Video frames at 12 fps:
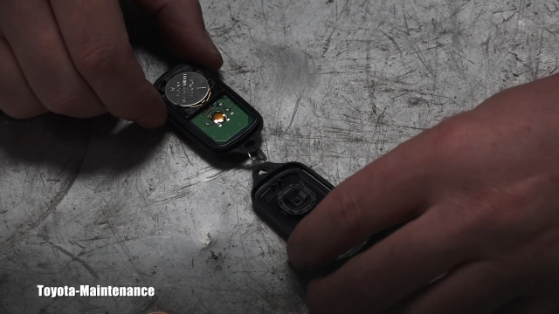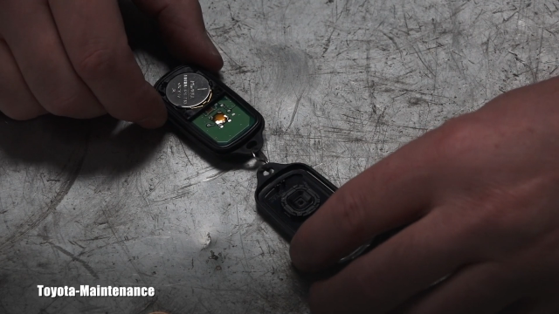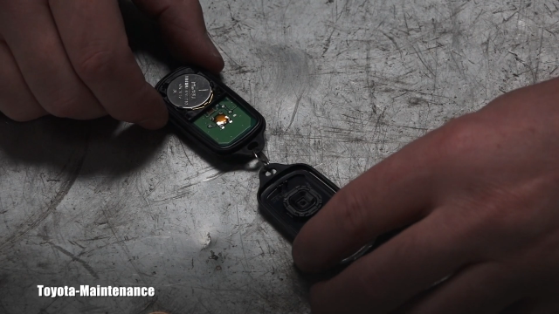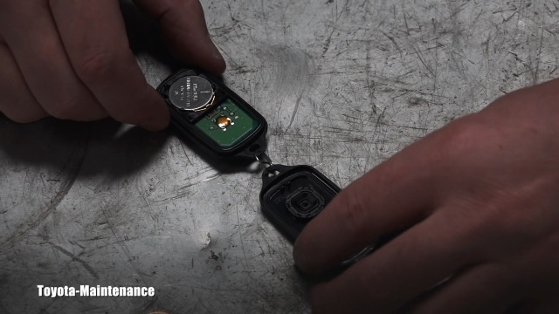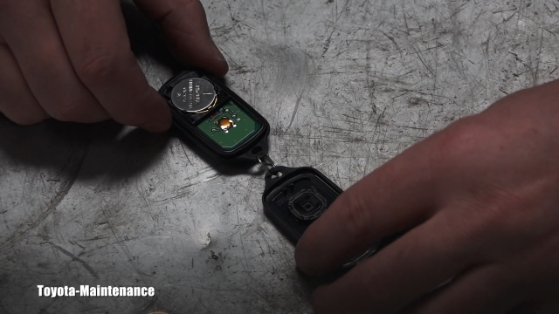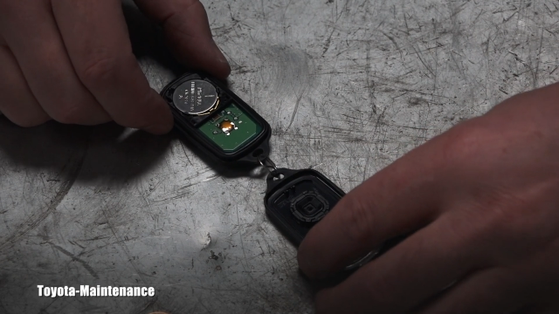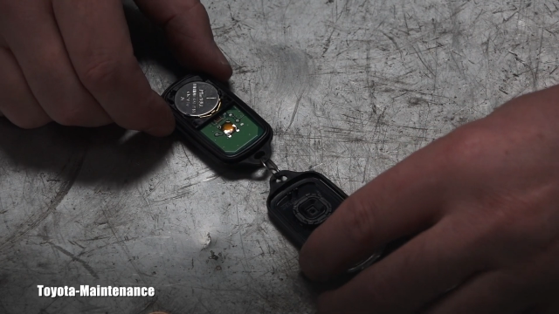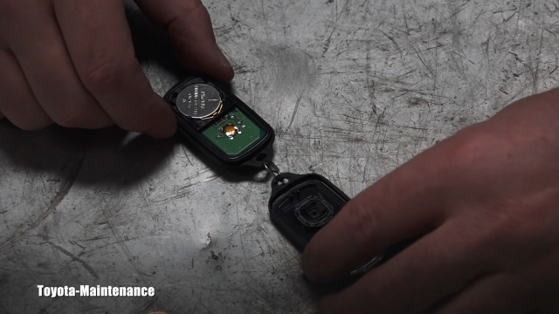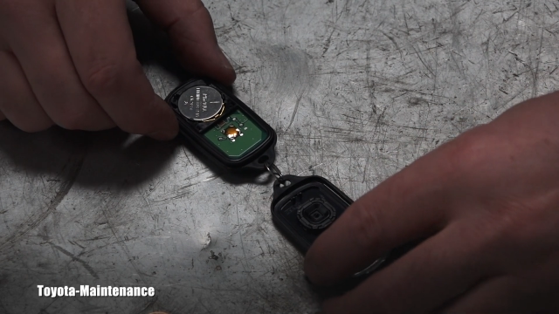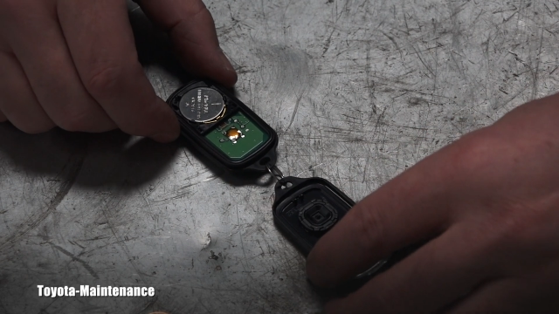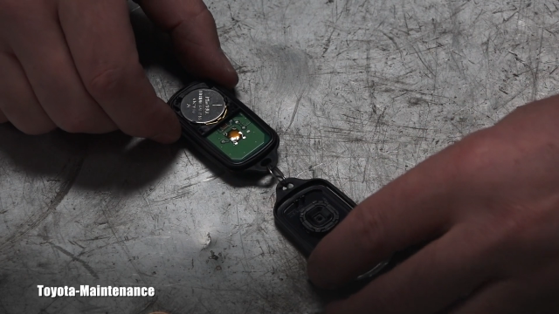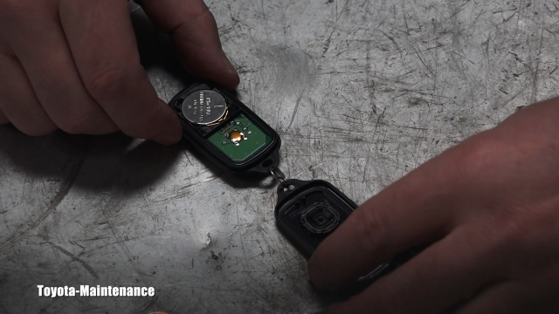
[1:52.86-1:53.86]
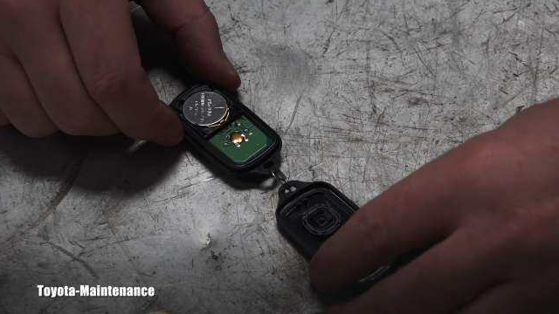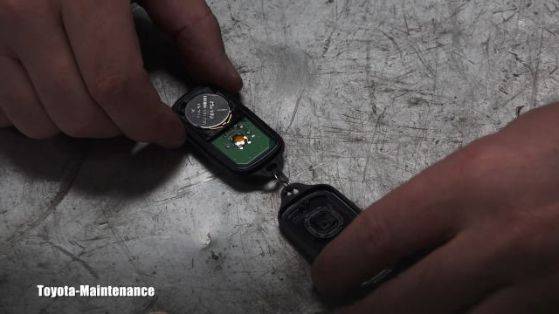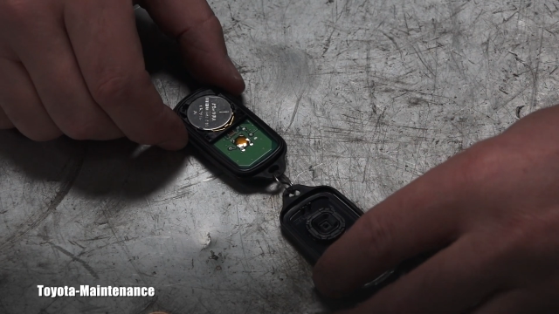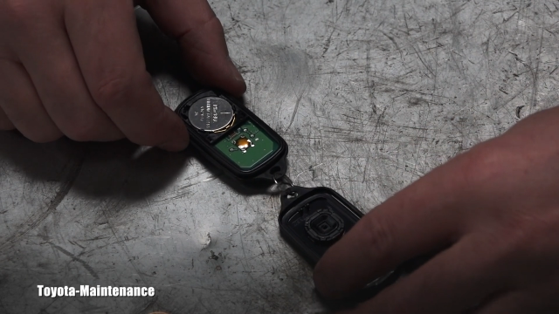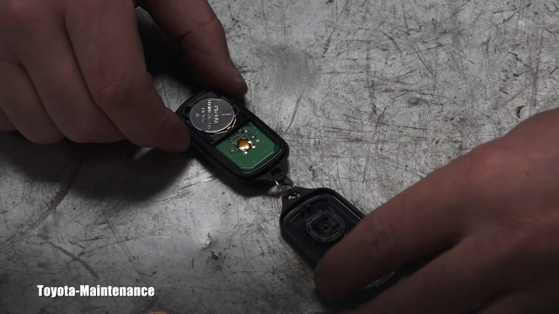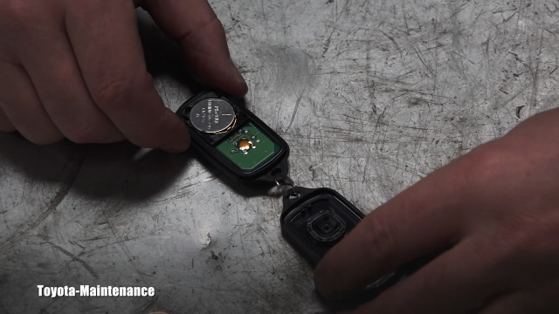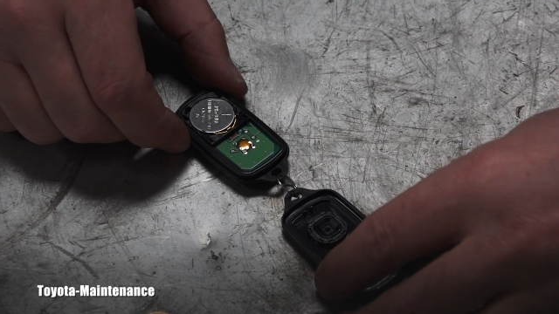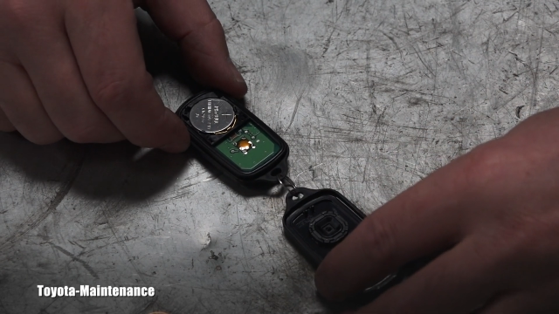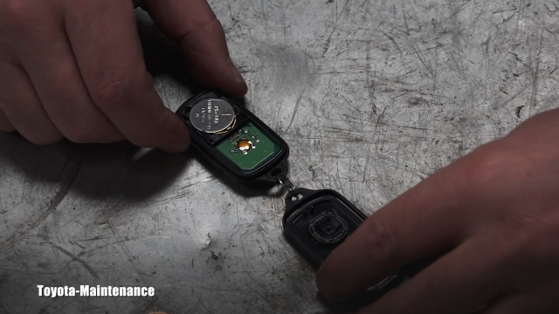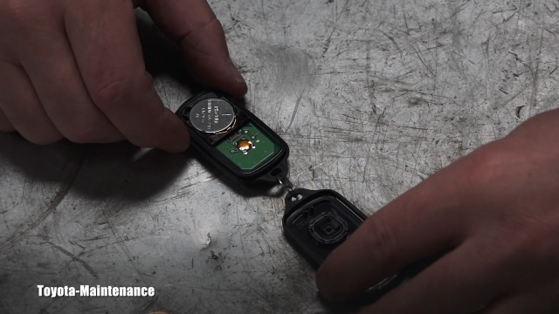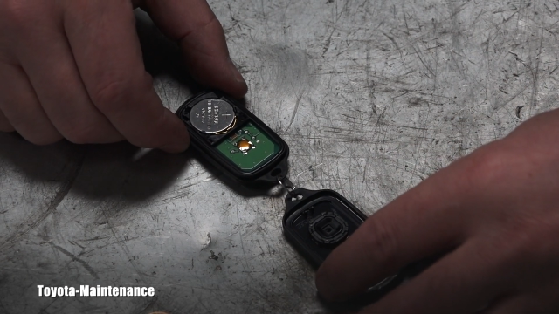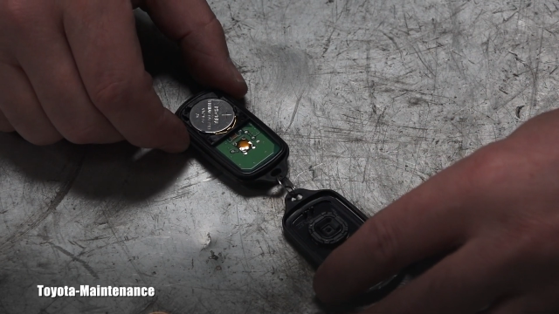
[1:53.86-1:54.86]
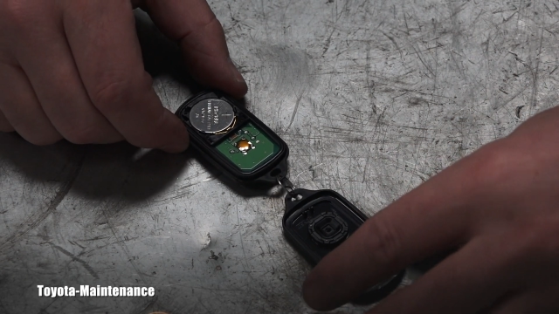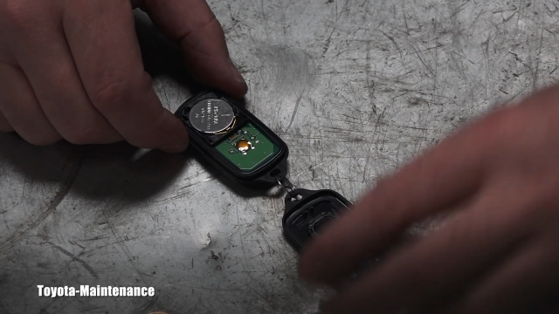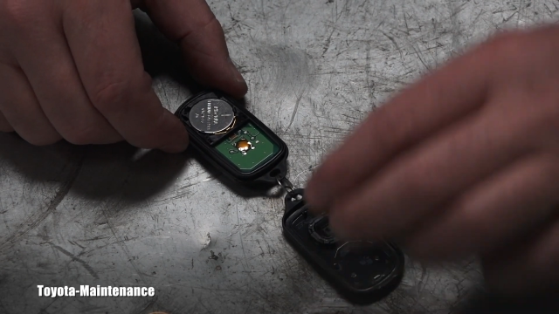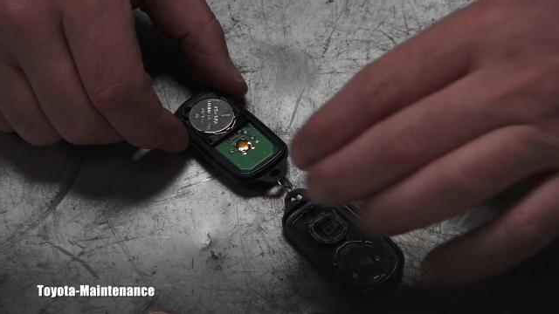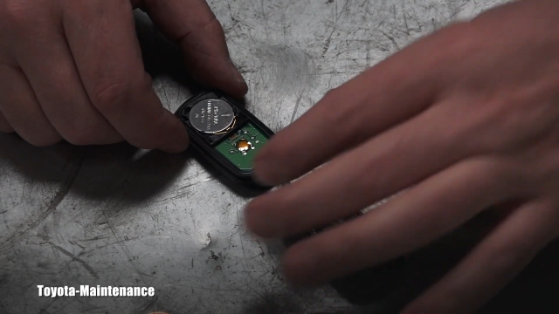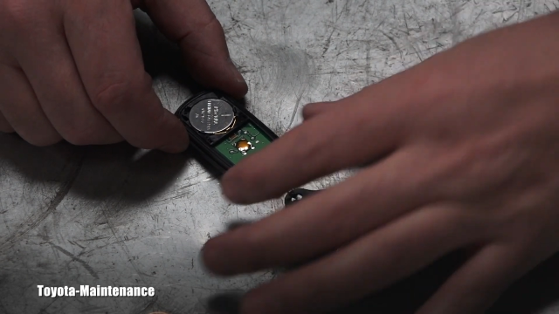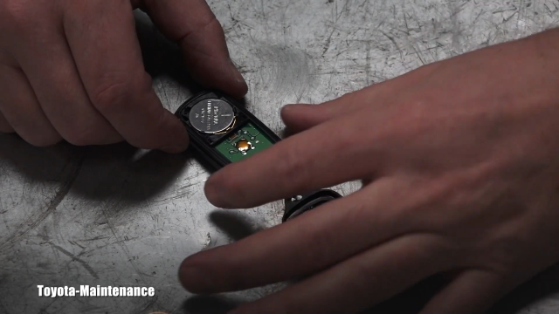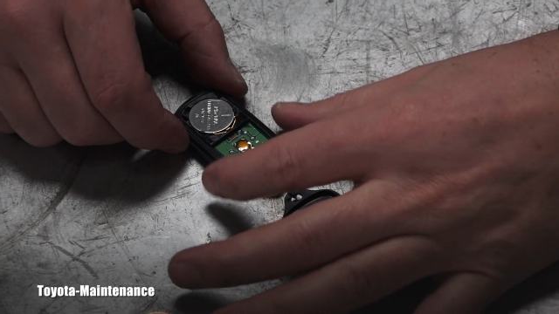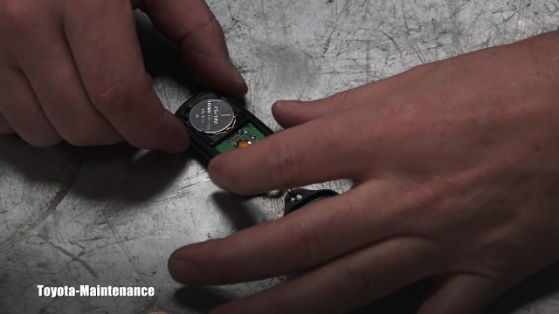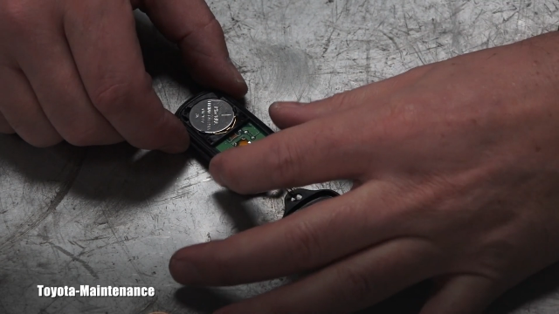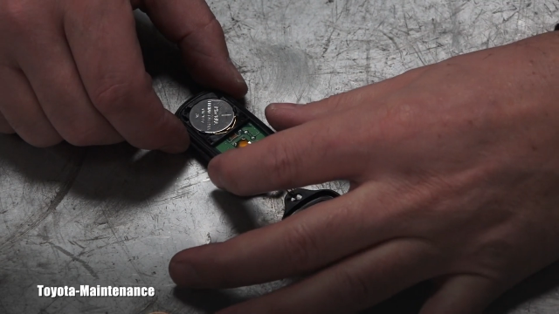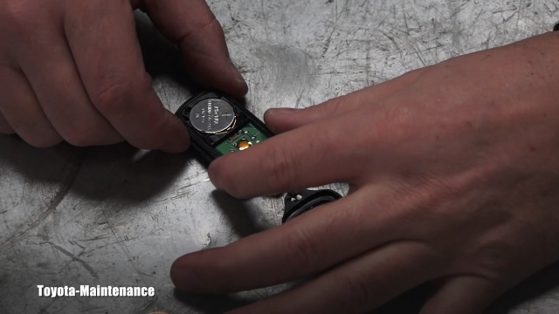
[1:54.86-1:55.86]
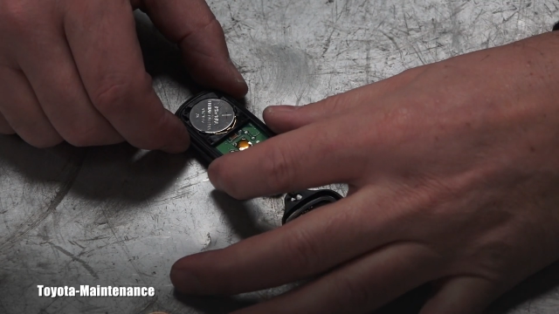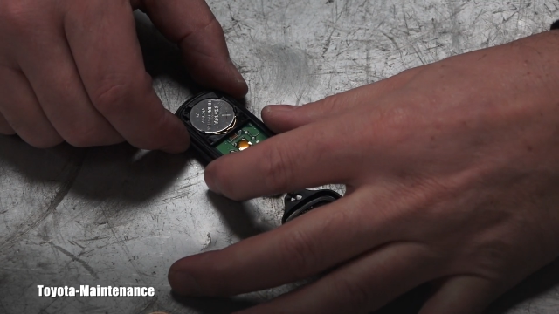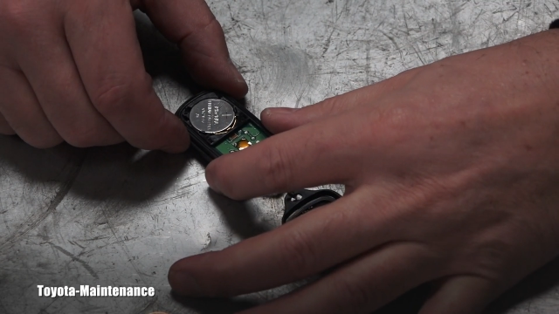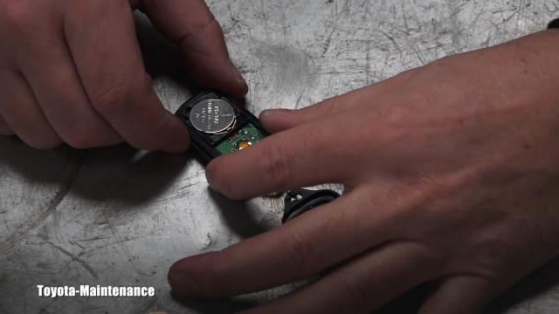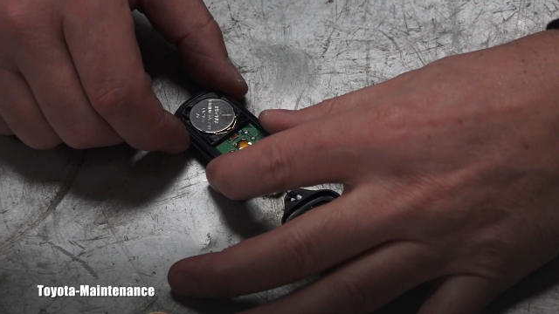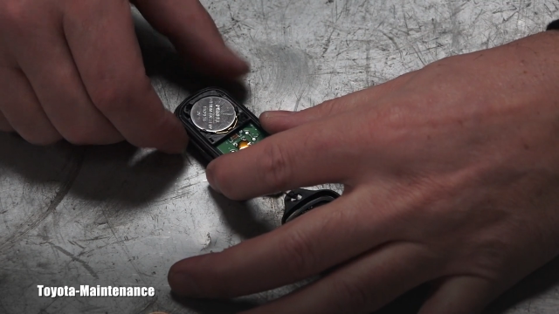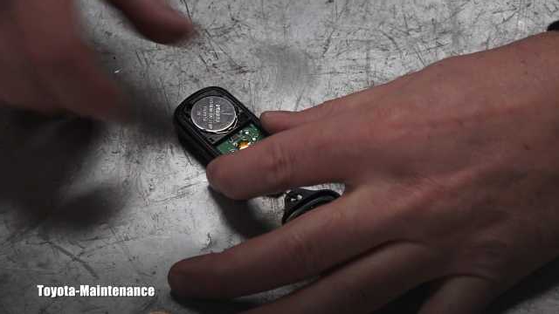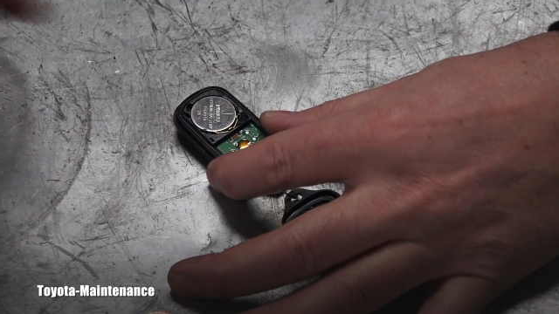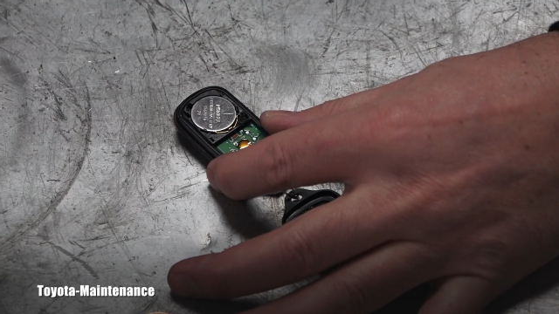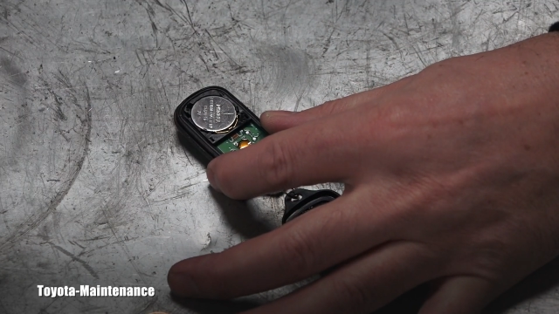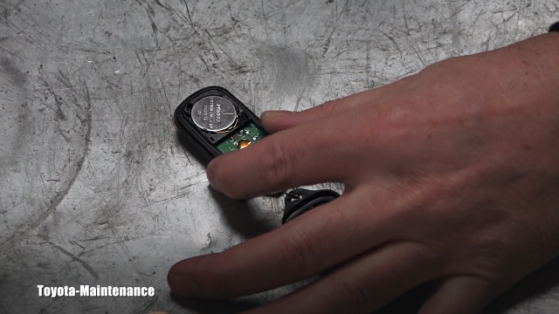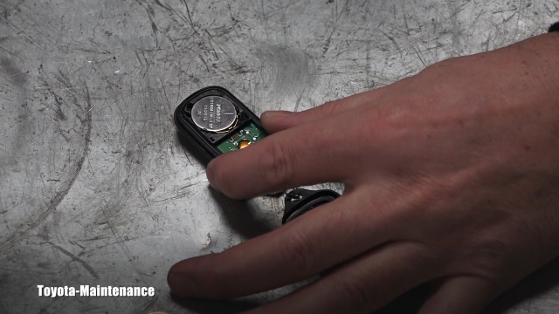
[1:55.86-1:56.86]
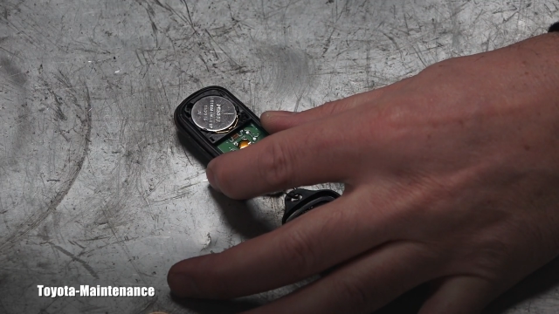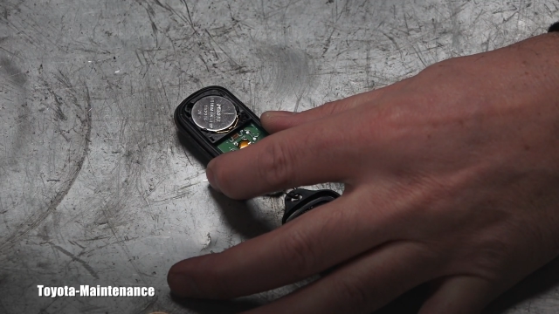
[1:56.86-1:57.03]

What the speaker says: (no speaker visible)